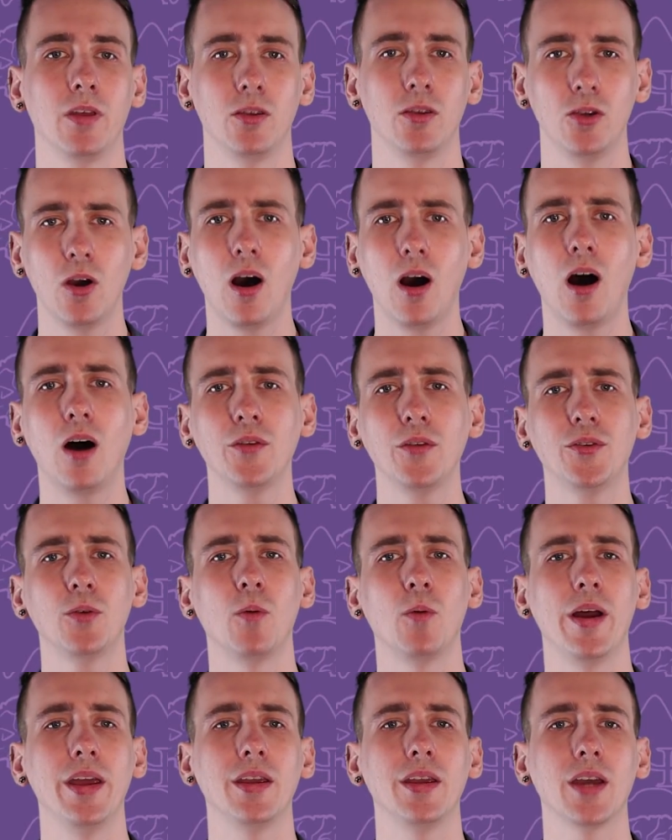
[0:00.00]
You're hard to
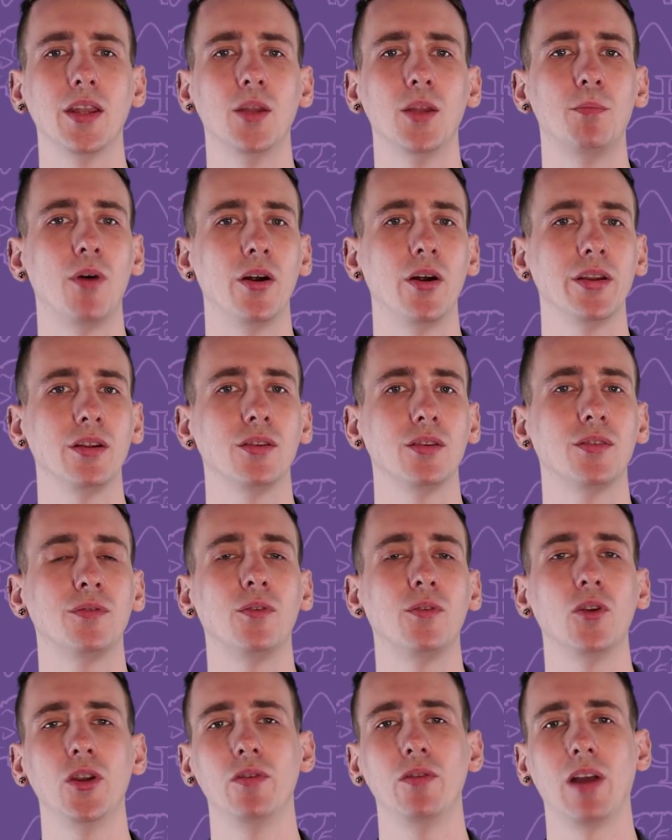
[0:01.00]
wake and the body is
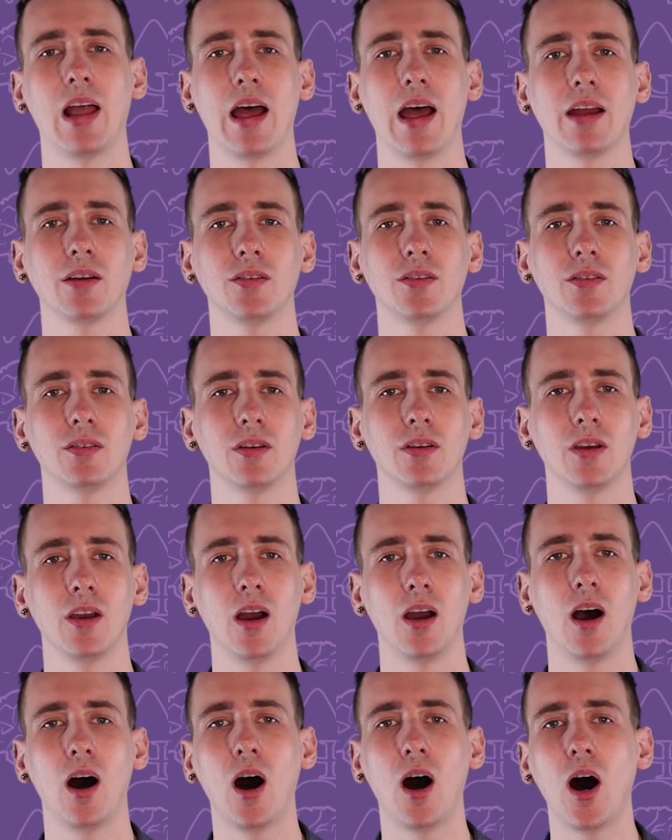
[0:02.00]
fully relaxed.
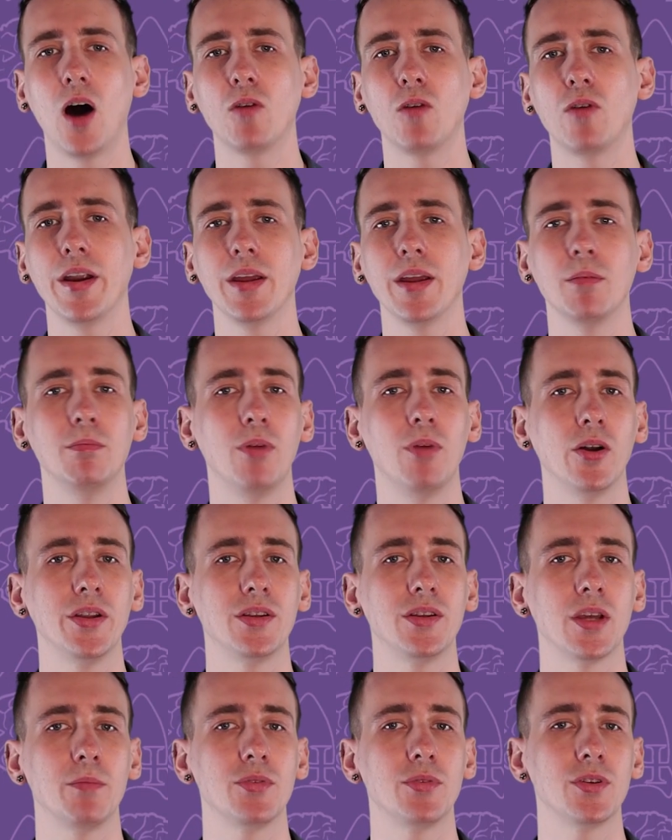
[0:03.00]
Heart rate and
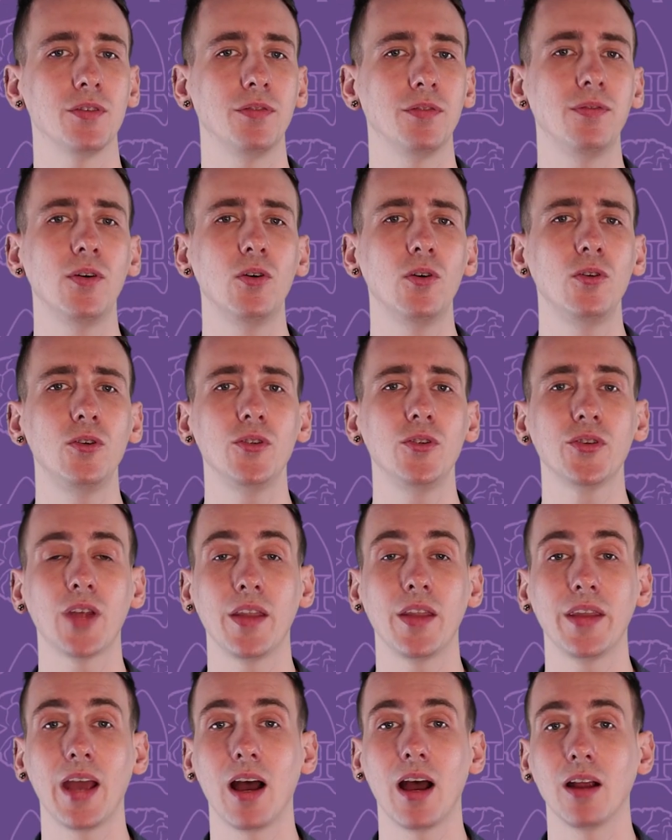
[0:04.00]
body temperature falls
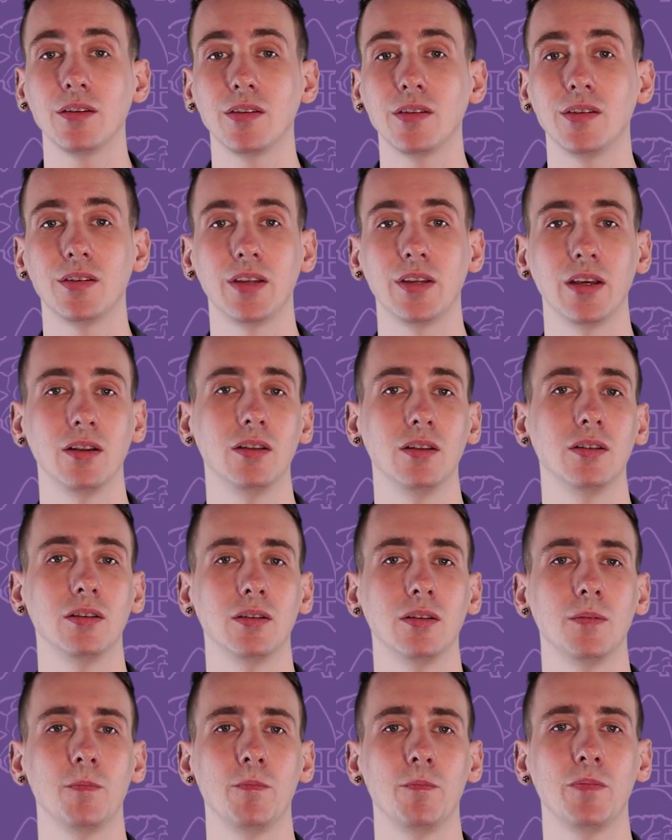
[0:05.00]
and the eyes are still.
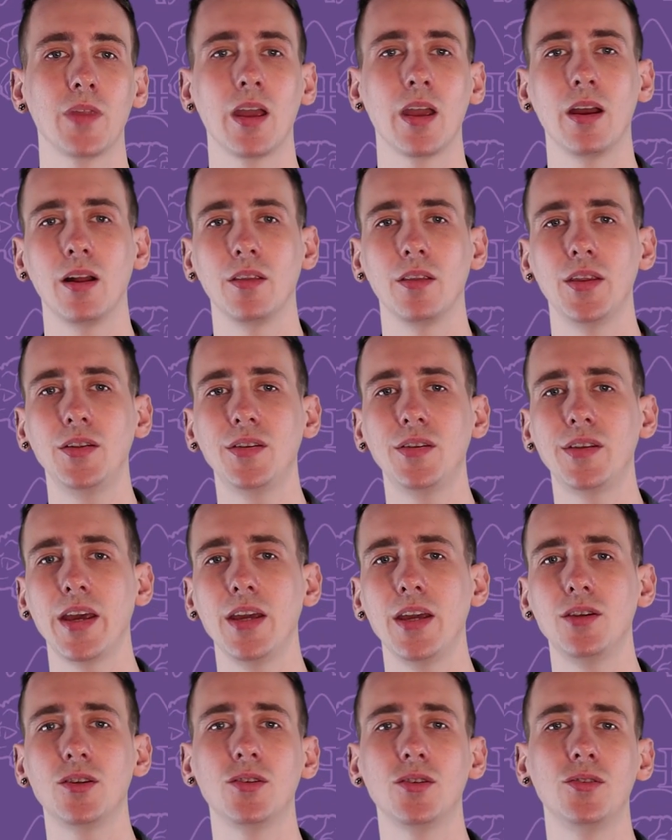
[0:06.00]
This
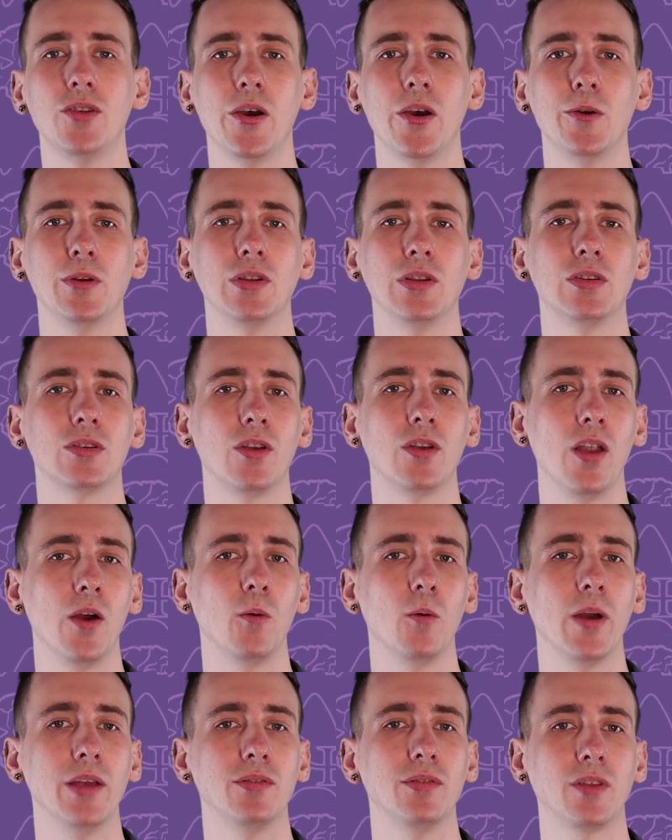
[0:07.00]
stage is known as
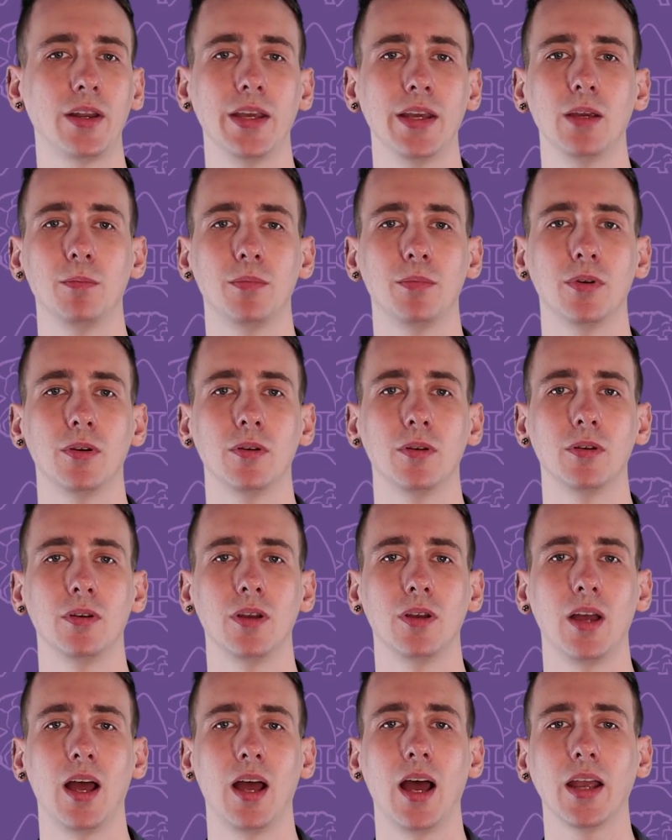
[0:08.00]
slow wave sleep
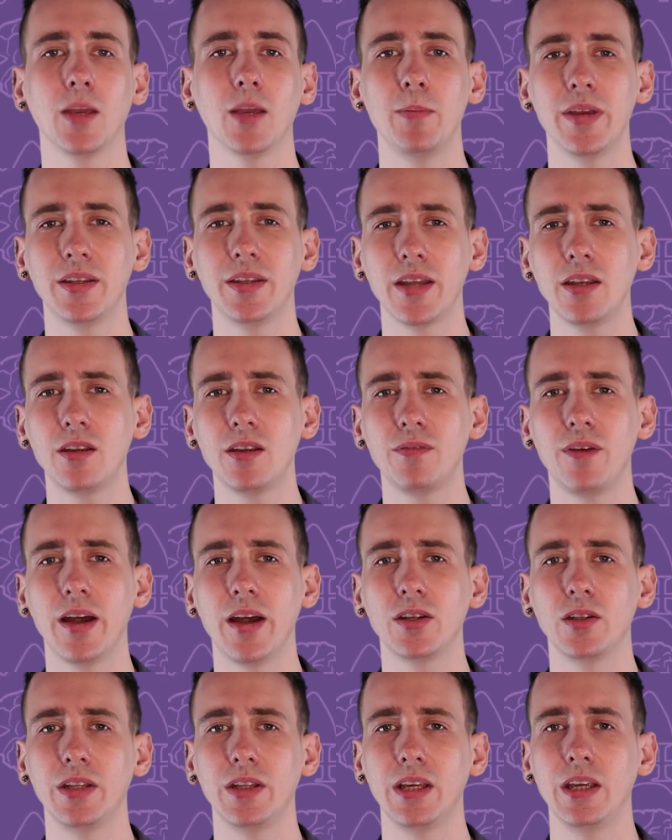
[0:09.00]
and can be
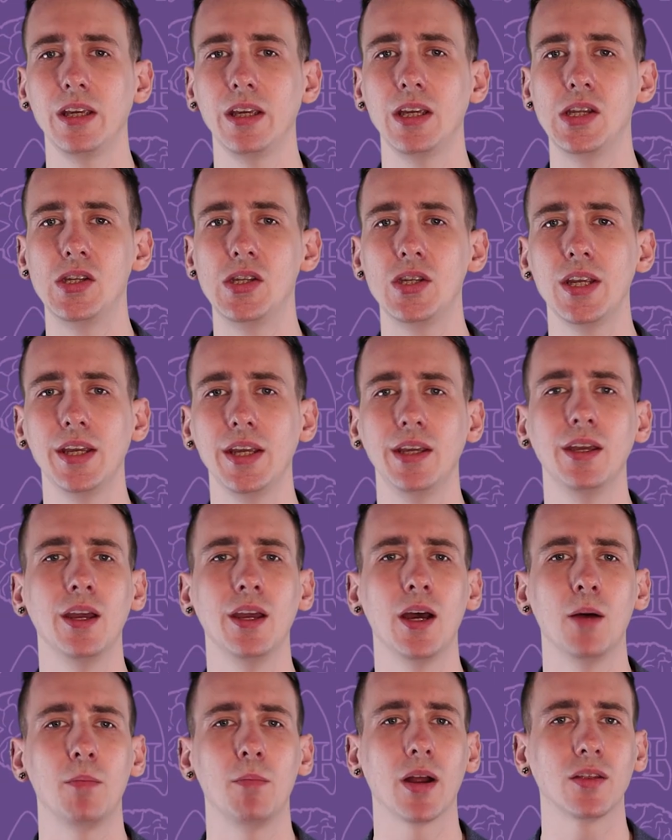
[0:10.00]
identified on the EEG
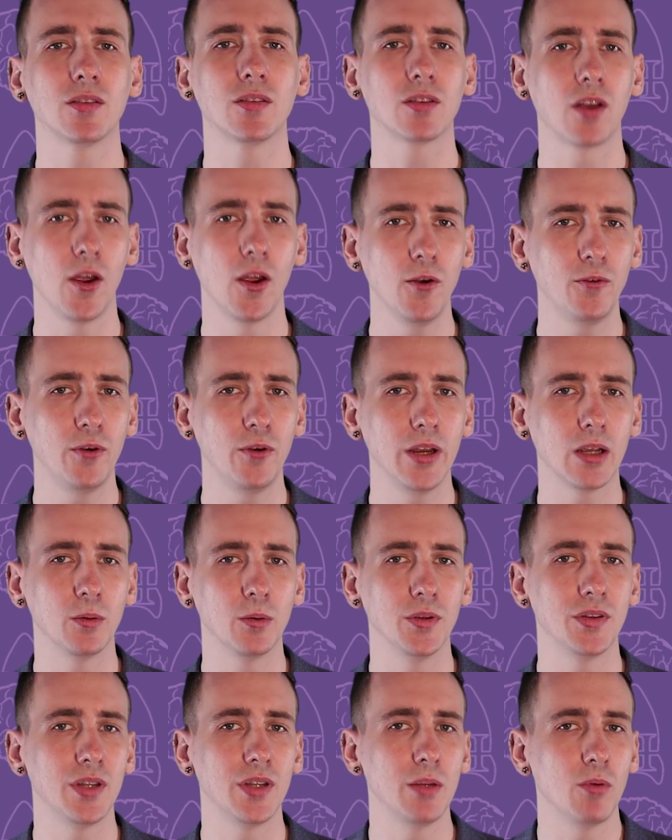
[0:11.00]
by slow
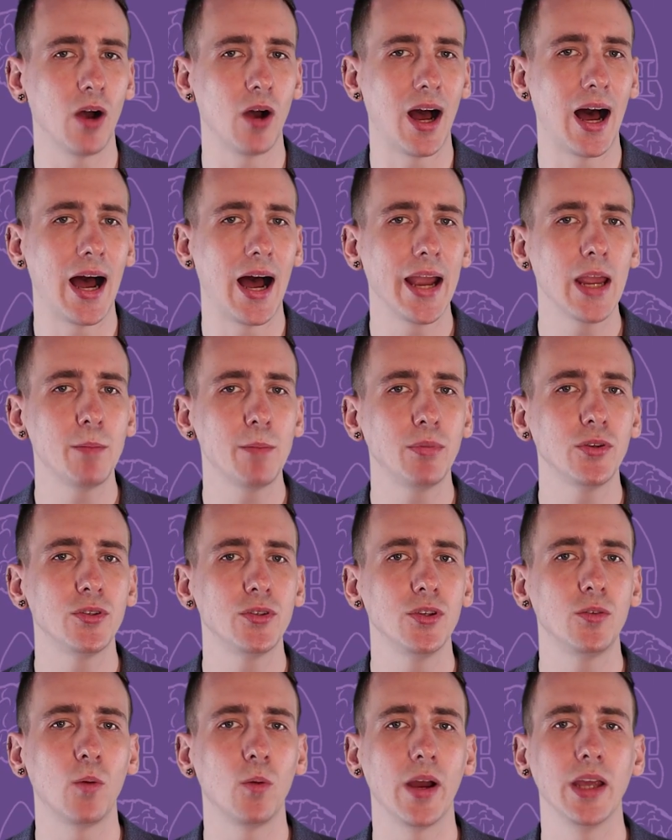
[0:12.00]
frequency but high
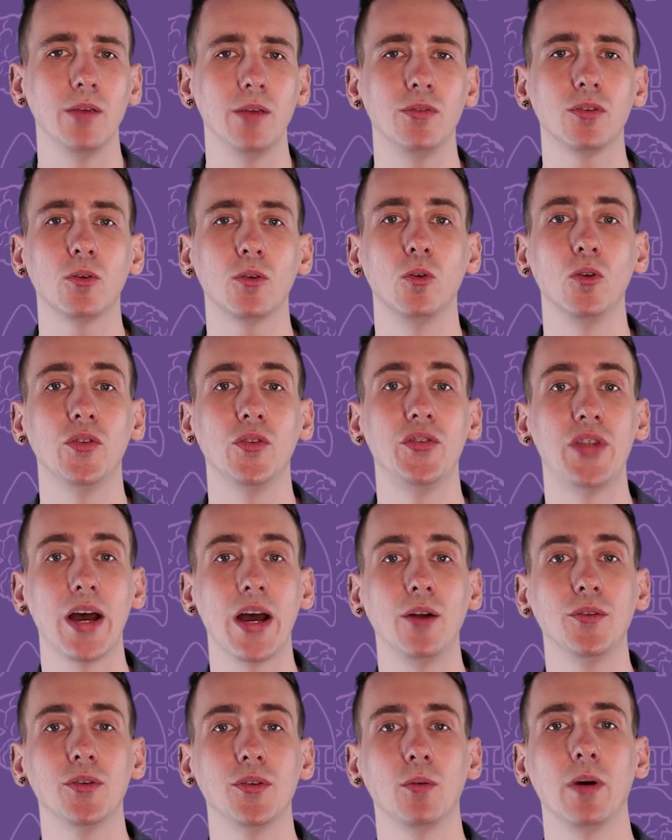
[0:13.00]
amplitude waves called
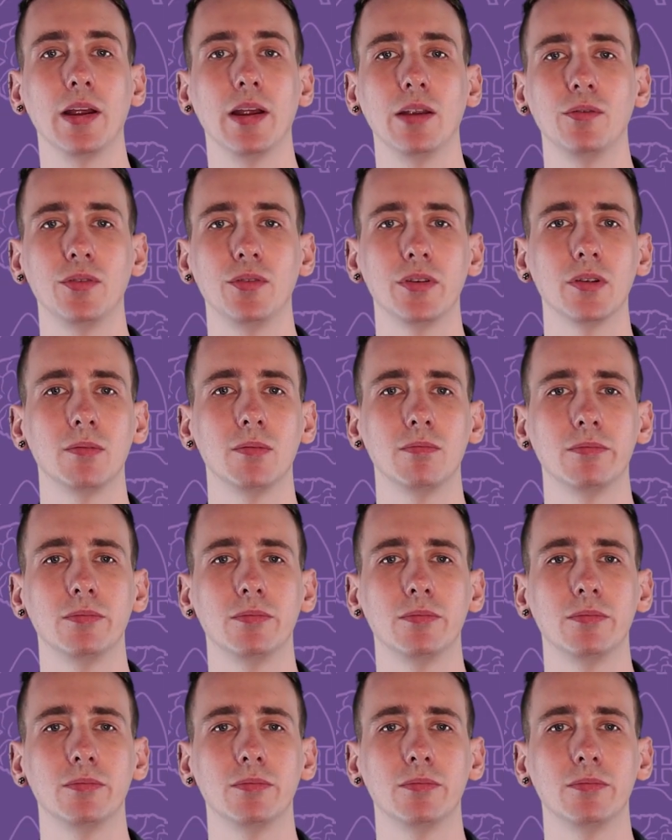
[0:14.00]
delta waves.